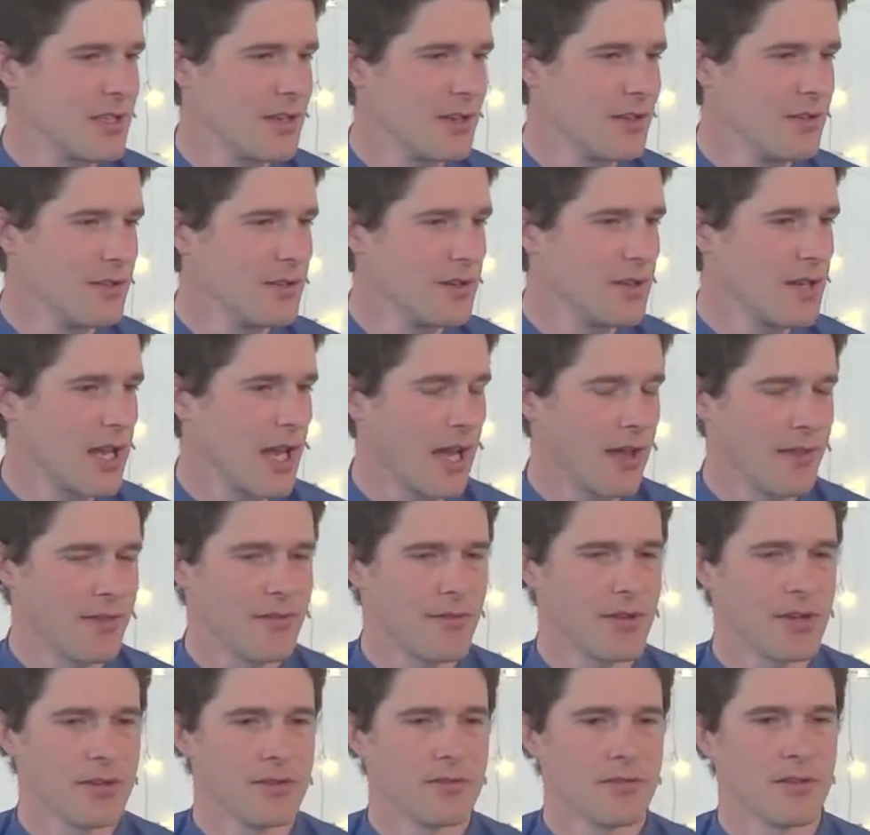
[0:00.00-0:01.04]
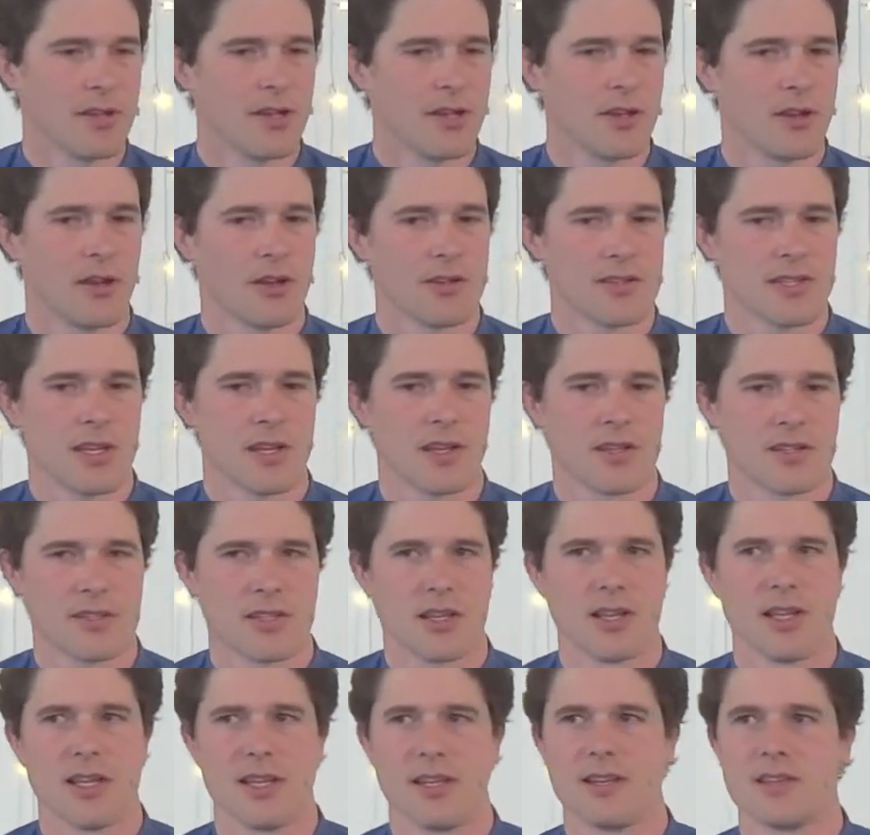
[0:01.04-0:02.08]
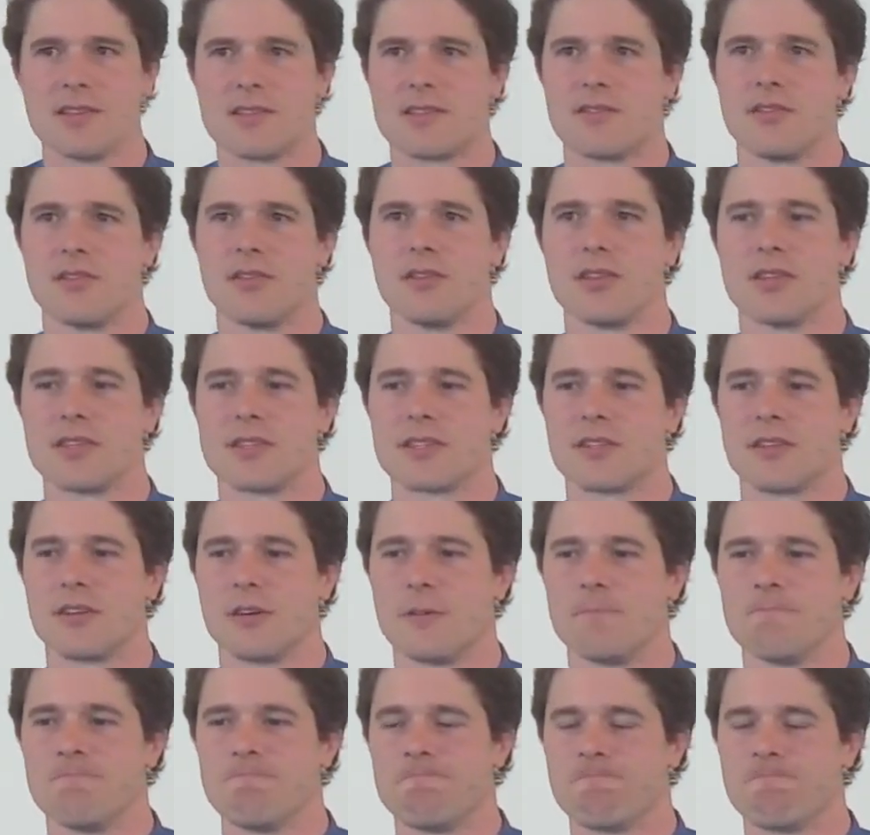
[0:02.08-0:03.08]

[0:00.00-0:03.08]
to Catherine and ask her to lead us through this time.